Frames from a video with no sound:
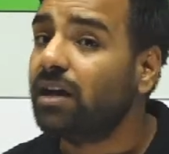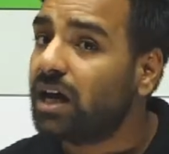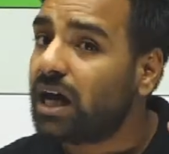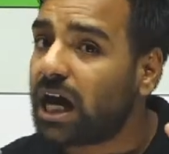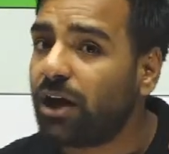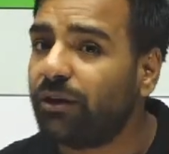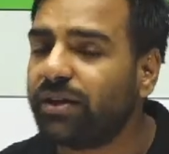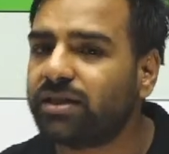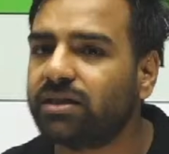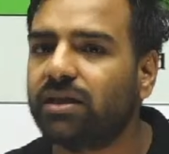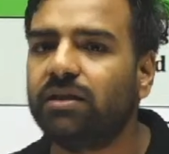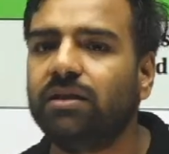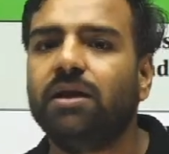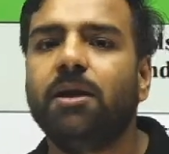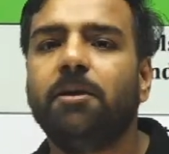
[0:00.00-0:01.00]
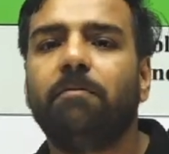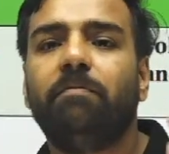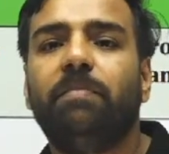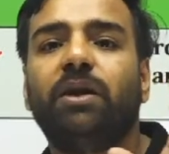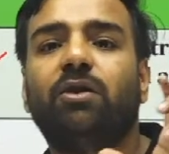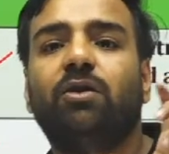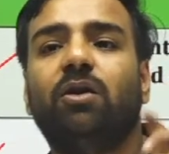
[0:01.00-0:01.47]
How it is done?
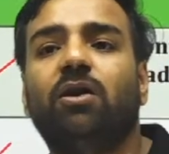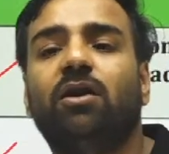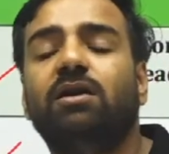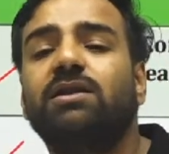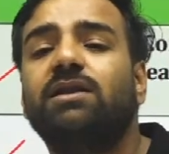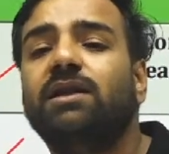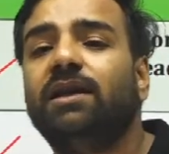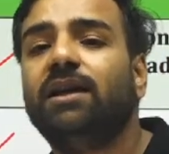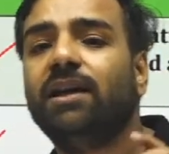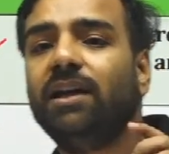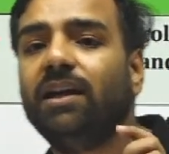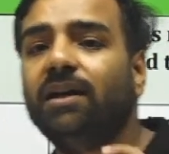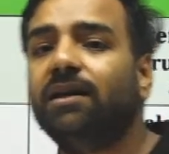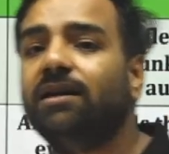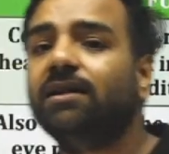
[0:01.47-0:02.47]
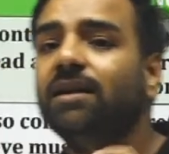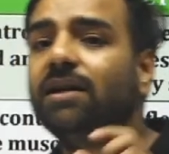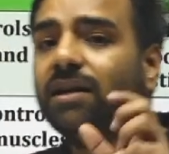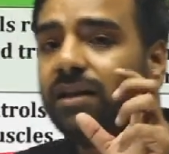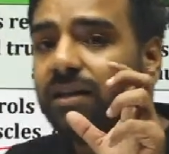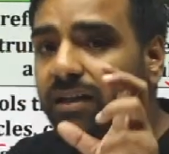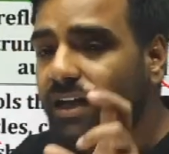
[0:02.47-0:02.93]
Because here
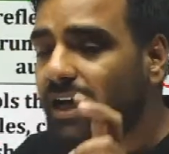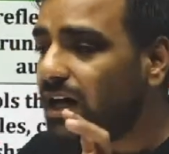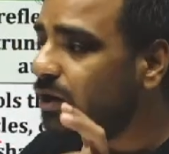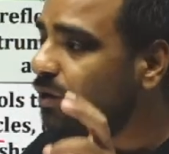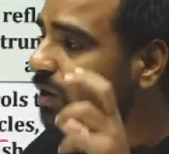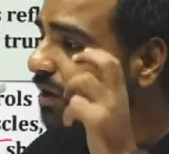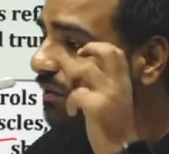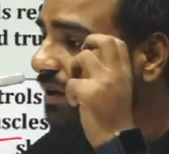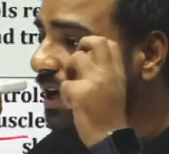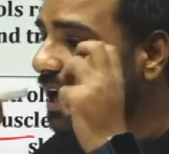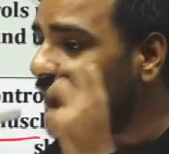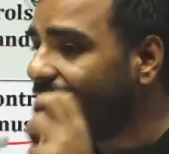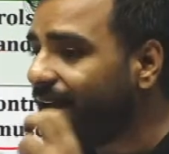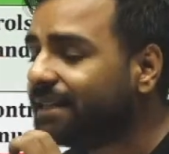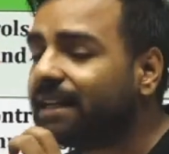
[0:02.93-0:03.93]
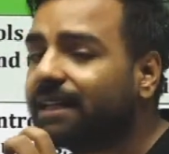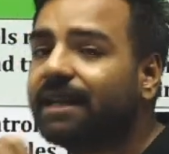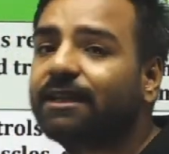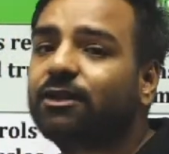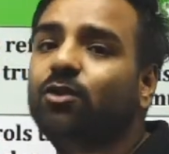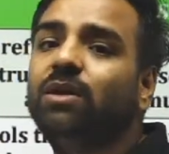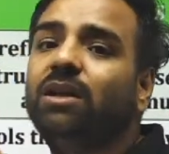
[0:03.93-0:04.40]
now our eyes are
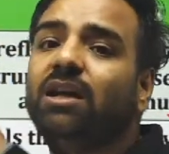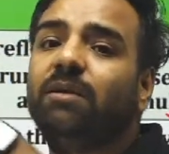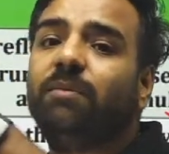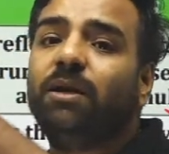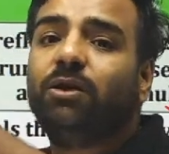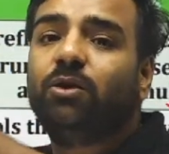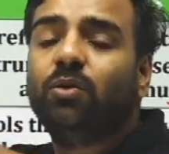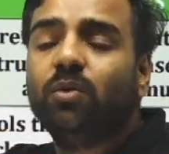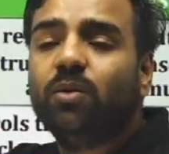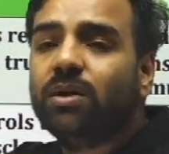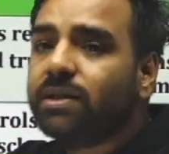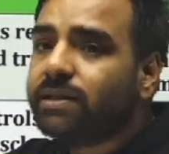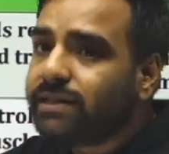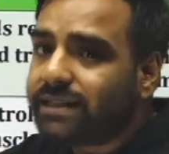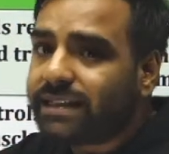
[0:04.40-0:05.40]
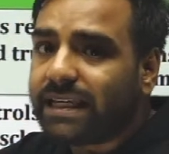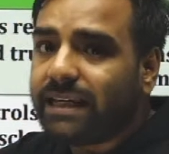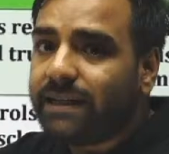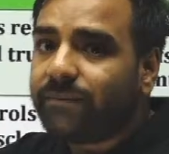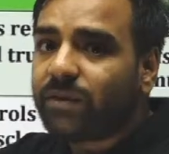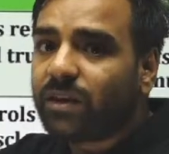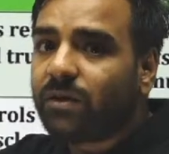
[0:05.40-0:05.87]
actually able to
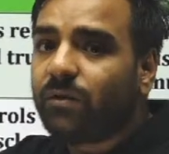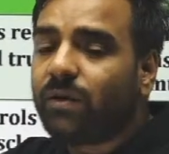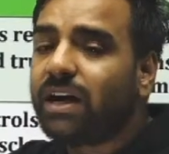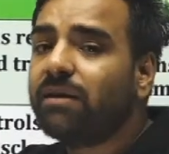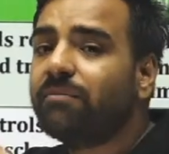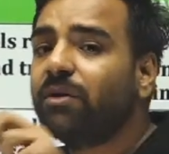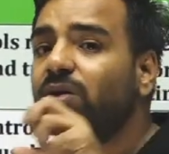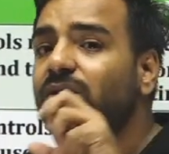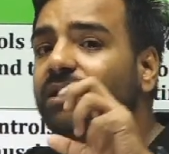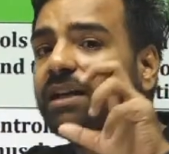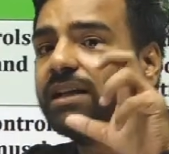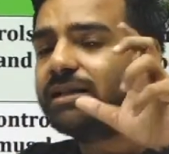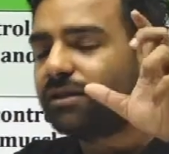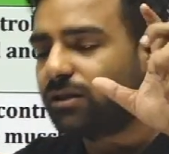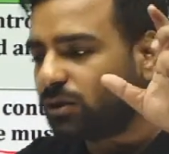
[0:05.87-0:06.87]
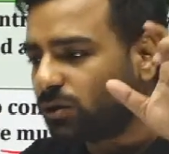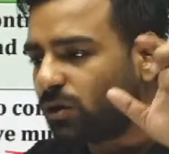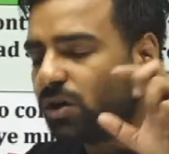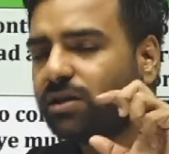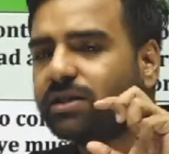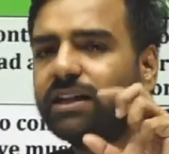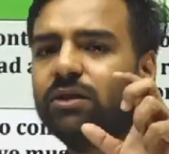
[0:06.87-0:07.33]
see. Why? Because there are
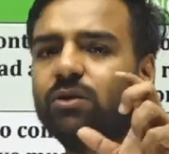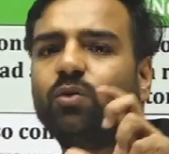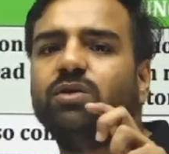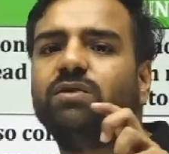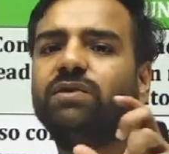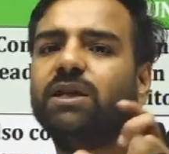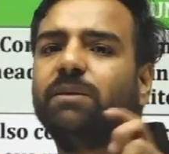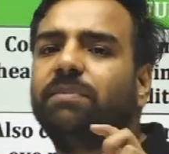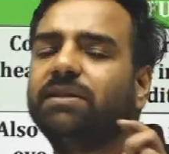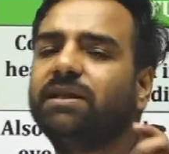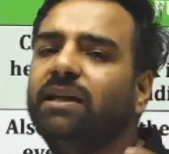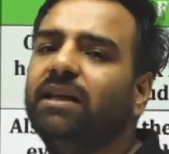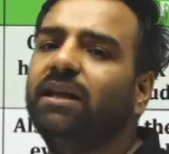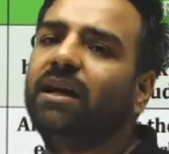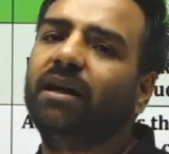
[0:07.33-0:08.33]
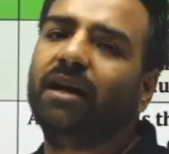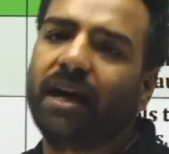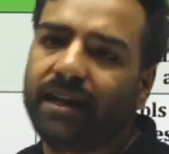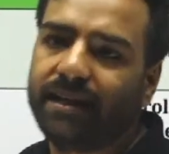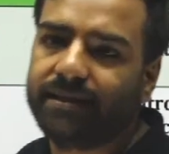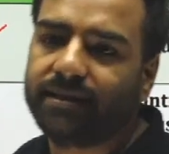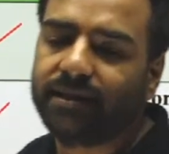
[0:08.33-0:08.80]
rods and cones which are present in our
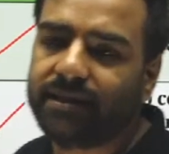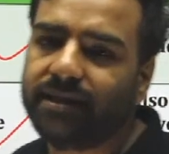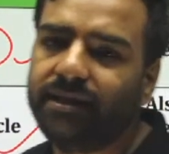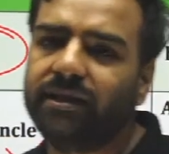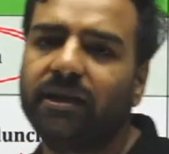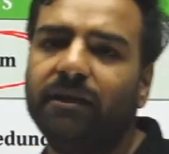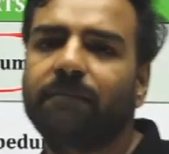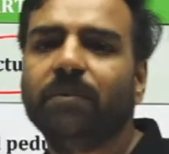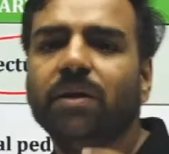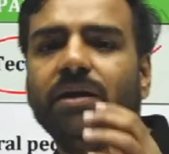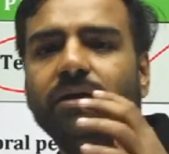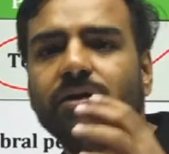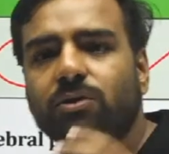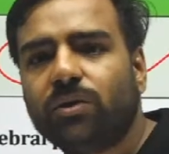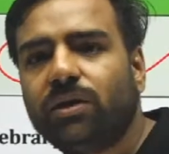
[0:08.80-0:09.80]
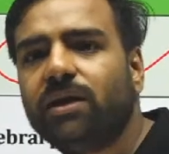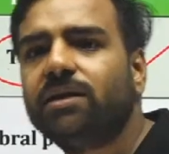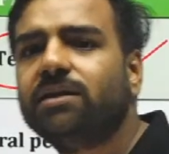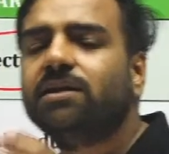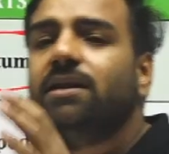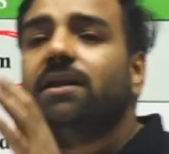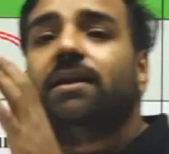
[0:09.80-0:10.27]
eyes, isn't it? So
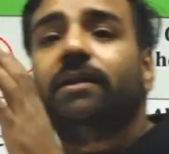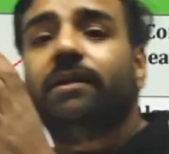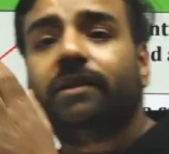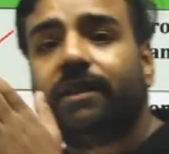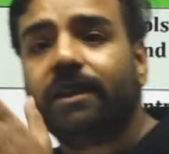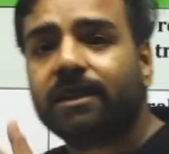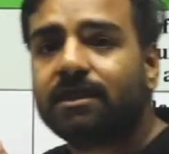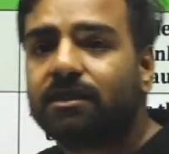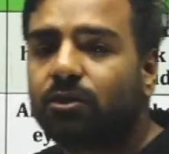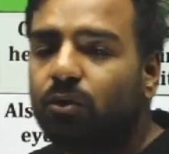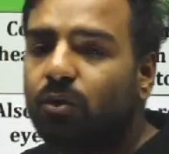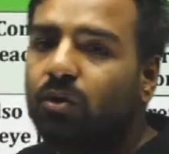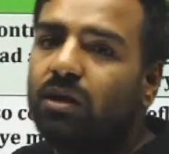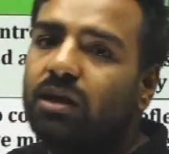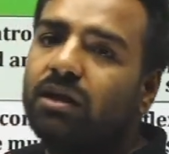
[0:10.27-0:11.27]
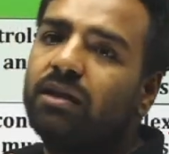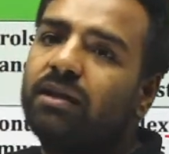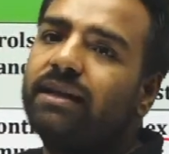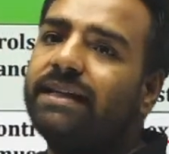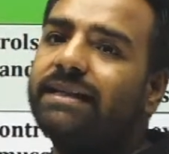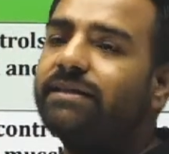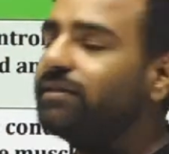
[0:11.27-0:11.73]
yes, this role
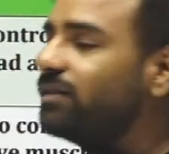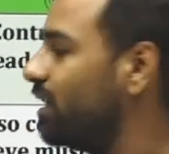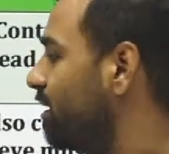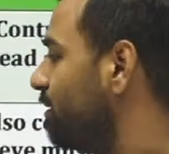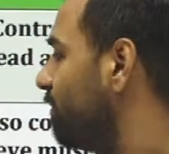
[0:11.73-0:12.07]
is done